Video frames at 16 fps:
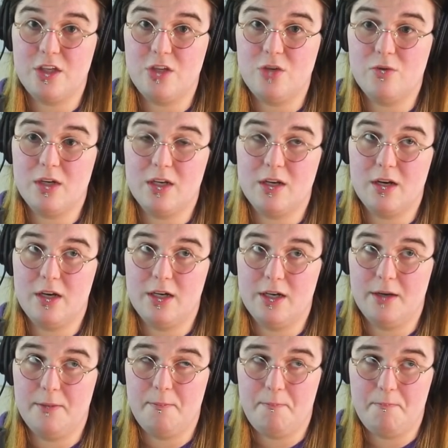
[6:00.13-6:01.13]
you can
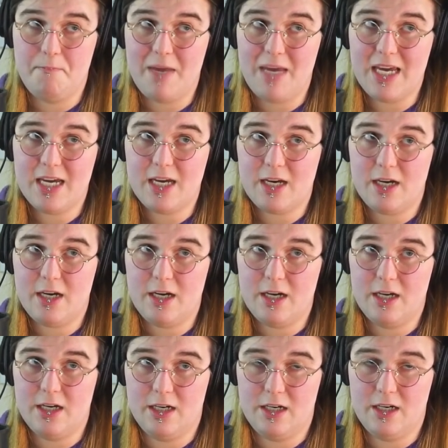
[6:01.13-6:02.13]
um, make
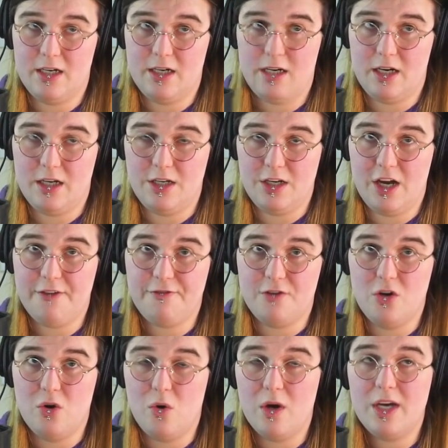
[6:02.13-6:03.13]
uh, enough
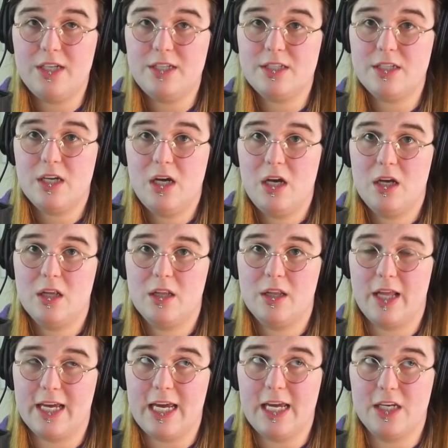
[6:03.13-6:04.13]
noise,
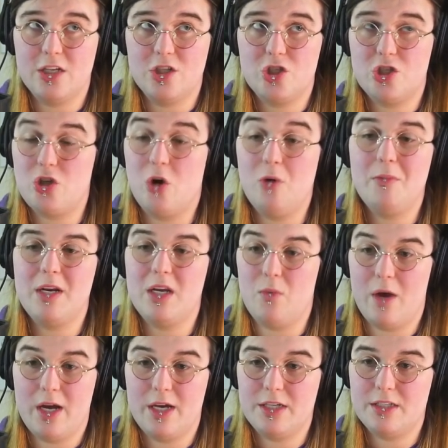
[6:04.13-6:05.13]
like in so many
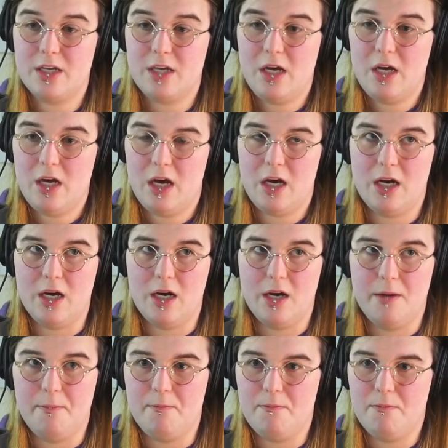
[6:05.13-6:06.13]
ways.
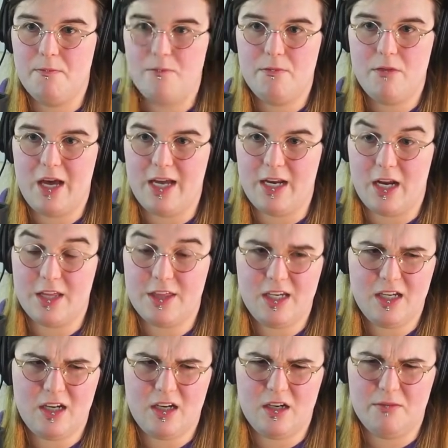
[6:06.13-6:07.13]
Um, and I
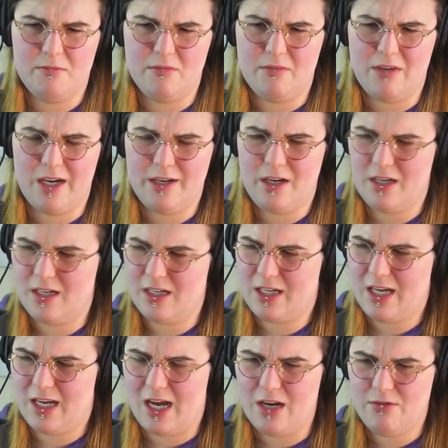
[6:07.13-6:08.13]
think um I and
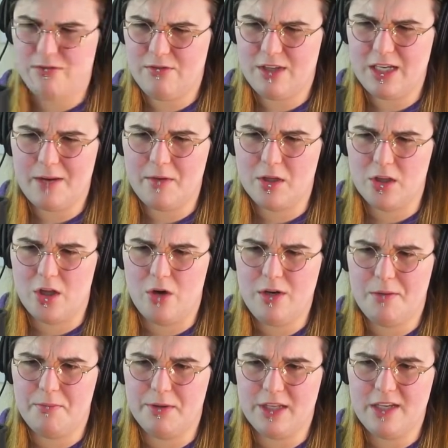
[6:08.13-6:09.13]
again I don't think I'm alone
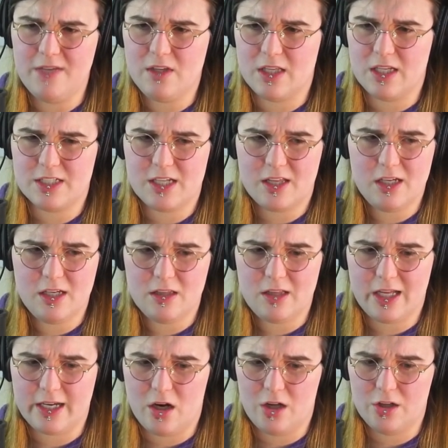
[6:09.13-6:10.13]
in believing this. I think
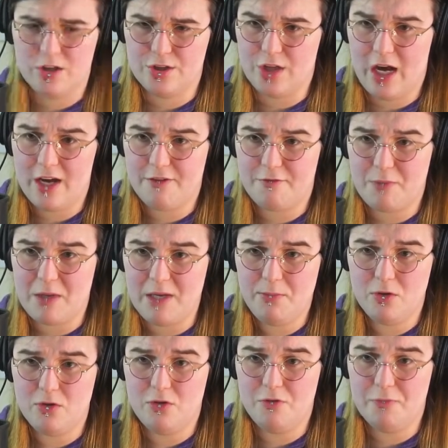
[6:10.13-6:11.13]
like a lot of
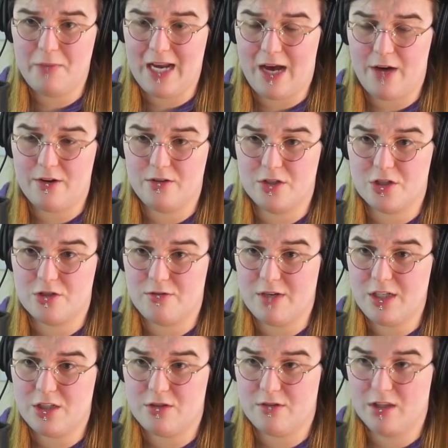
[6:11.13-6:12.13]
people who've been out on the
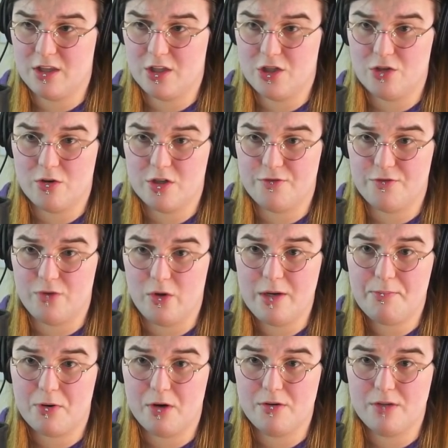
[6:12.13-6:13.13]
streets during the George Floyd
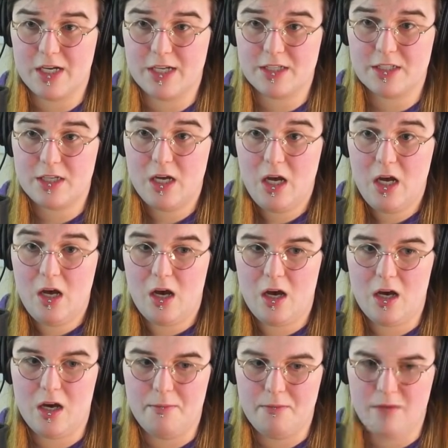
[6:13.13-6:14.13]
protests,
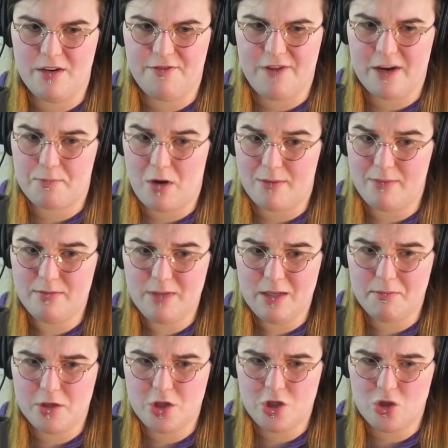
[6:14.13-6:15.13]
um, in fact probably a
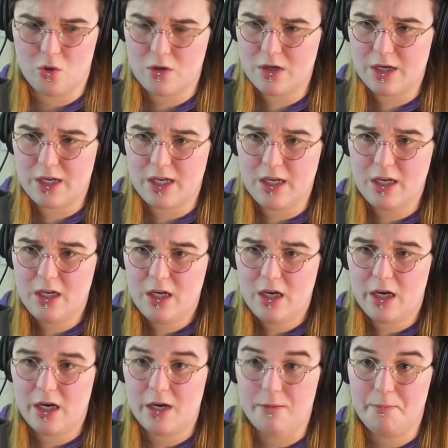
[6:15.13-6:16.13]
majority,
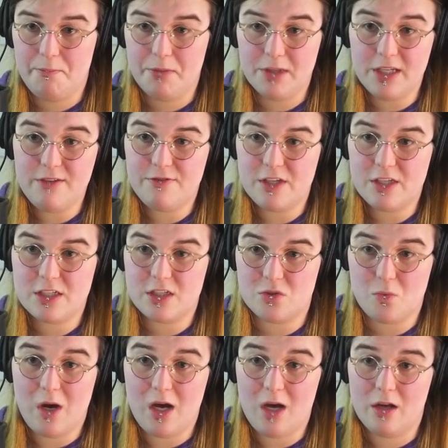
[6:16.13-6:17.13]
um, believe this as
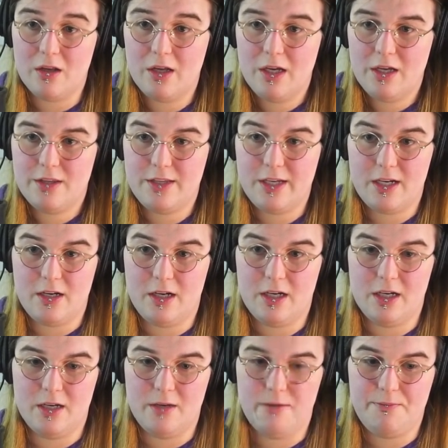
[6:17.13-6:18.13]
well that
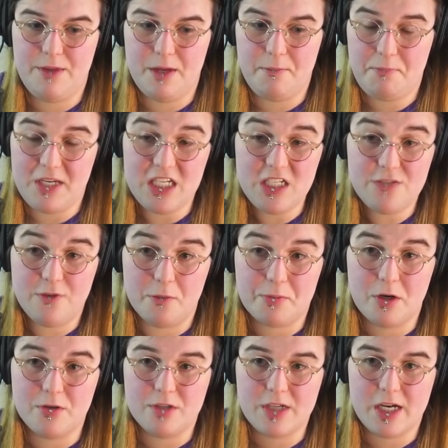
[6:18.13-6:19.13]
uh, that peaceful
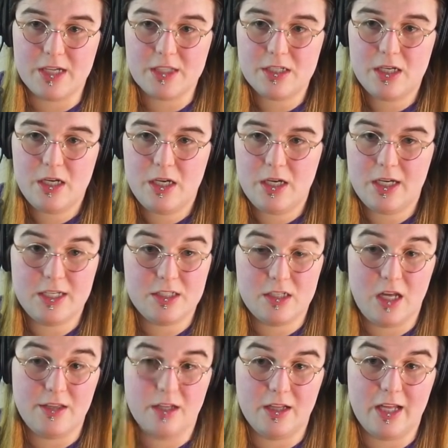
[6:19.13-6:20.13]
protest is
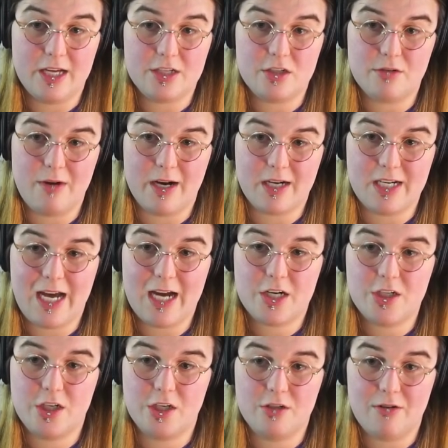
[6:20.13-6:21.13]
nonetheless direct
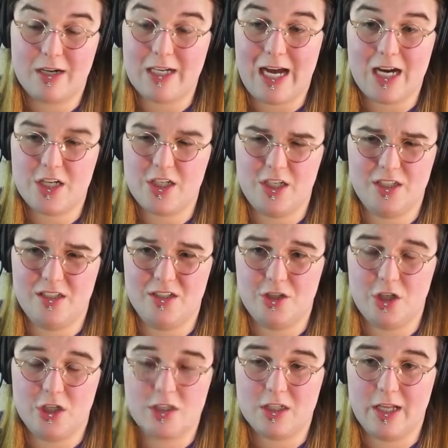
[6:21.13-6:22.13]
action. Direct action isn't
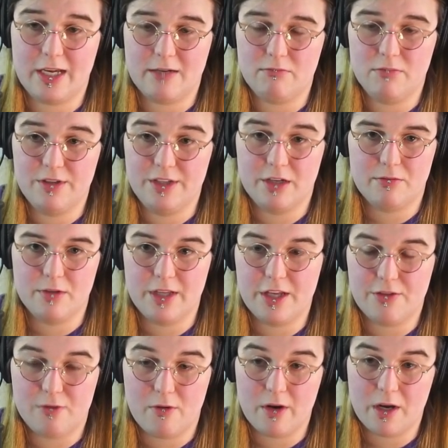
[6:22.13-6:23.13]
just like literally
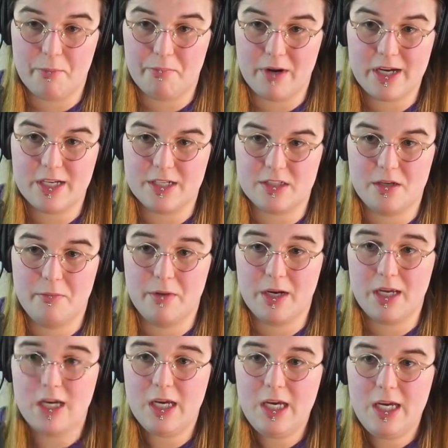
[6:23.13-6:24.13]
throwing a brick at
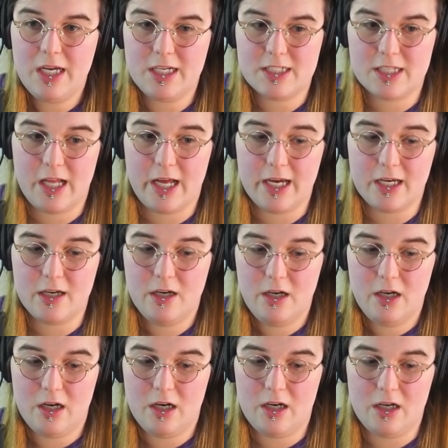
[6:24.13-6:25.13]
somebody. It's like
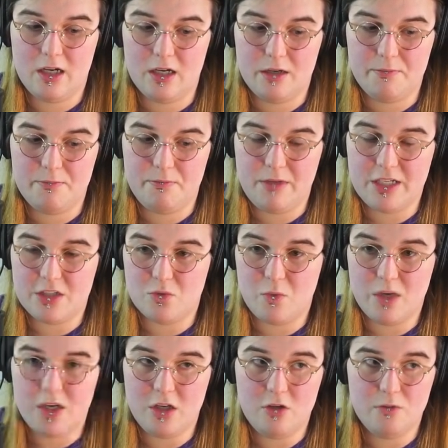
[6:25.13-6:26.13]
uh, it's
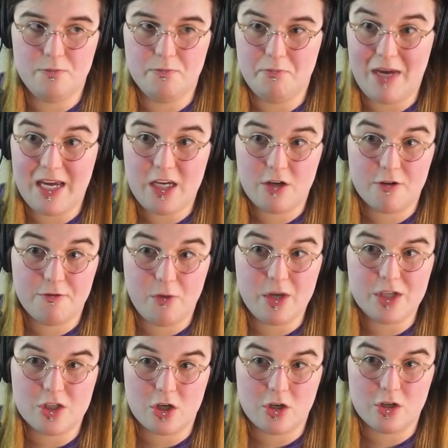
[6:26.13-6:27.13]
when you make your
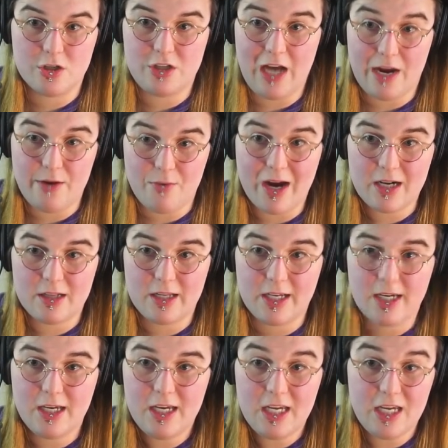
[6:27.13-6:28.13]
voice heard
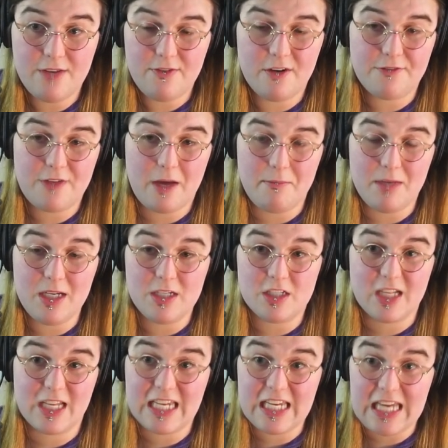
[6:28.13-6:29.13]
directly, even if that
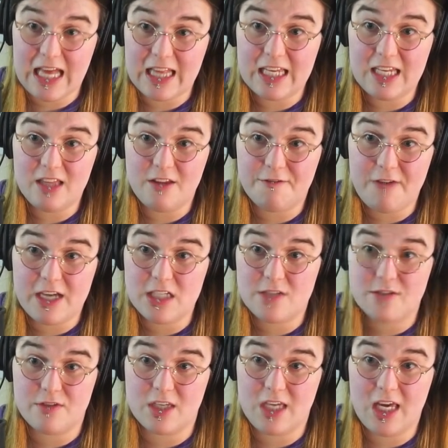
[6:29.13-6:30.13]
means like yelling in the face
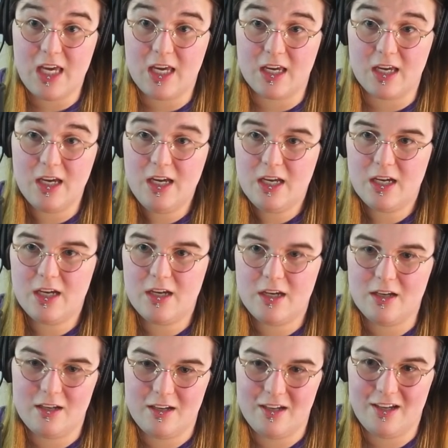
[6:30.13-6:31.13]
of the king,
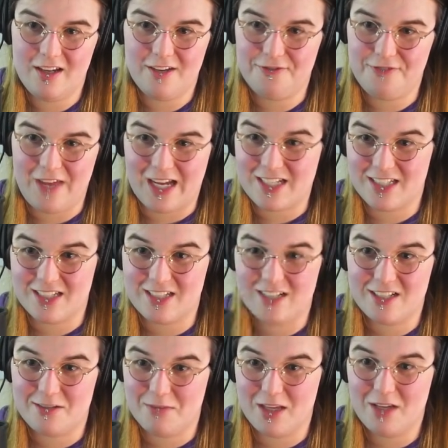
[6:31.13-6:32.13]
if that's the
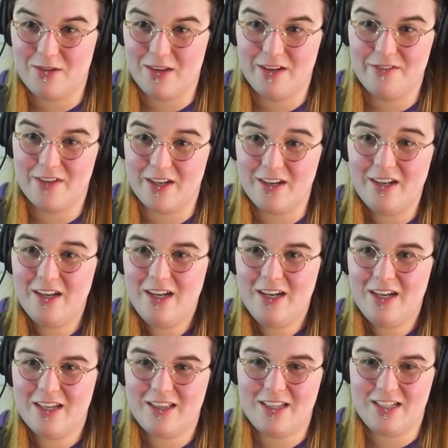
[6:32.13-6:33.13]
system that you live in,
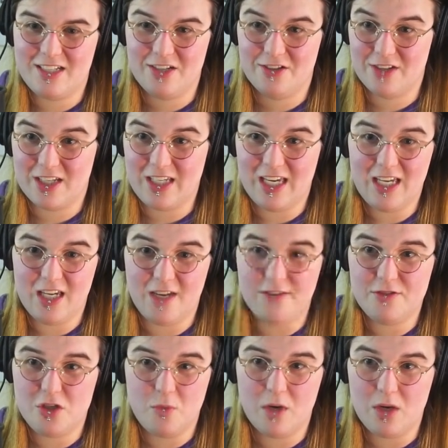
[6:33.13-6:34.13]
until the king
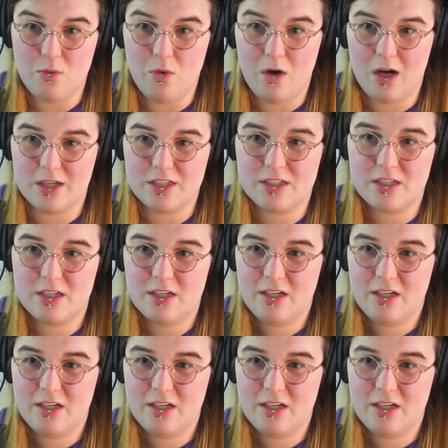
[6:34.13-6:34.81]
gives you what he wants